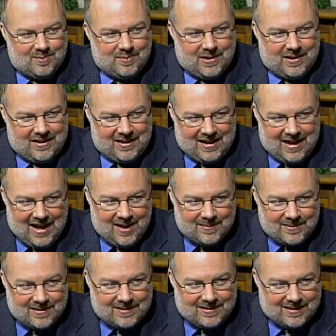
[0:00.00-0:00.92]
But in the
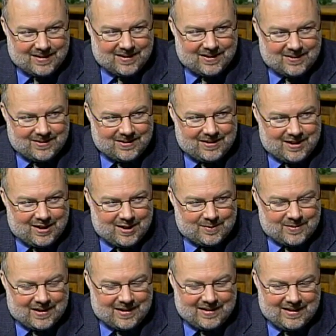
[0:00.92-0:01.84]
absence of those
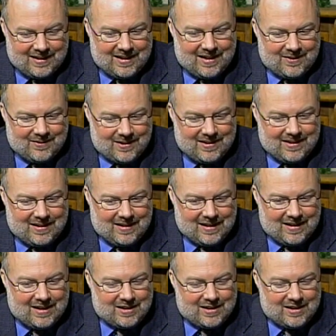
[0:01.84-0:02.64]
steps, I think everything